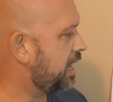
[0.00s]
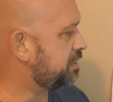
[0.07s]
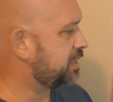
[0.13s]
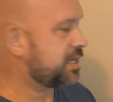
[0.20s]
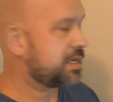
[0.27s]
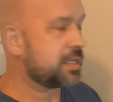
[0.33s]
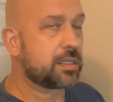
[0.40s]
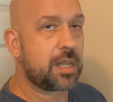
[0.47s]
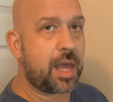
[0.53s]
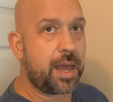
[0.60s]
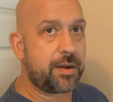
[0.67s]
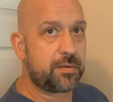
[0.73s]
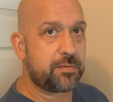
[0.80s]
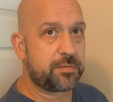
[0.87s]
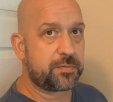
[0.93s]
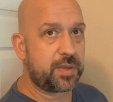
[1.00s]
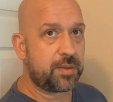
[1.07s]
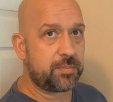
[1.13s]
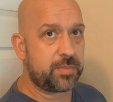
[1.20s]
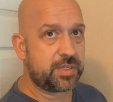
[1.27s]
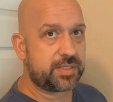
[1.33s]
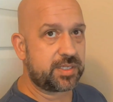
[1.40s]
I think a lot of
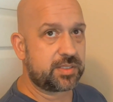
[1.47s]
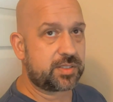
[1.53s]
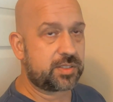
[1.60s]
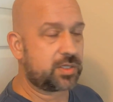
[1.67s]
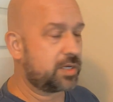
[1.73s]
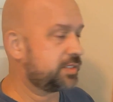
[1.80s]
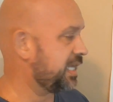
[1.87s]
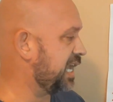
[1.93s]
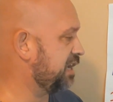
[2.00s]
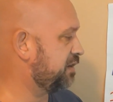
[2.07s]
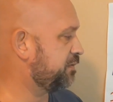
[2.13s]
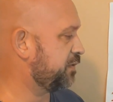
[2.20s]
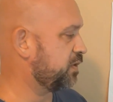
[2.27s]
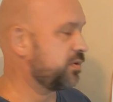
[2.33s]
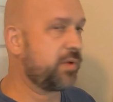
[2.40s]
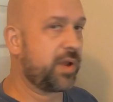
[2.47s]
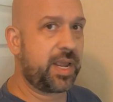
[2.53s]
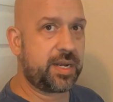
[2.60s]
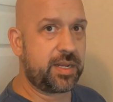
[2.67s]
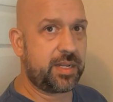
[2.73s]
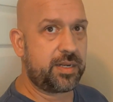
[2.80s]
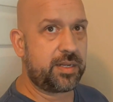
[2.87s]
hypnotists take for
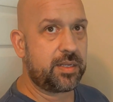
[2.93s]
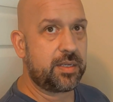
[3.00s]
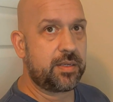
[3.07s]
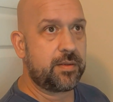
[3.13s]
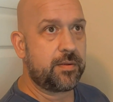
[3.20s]
granted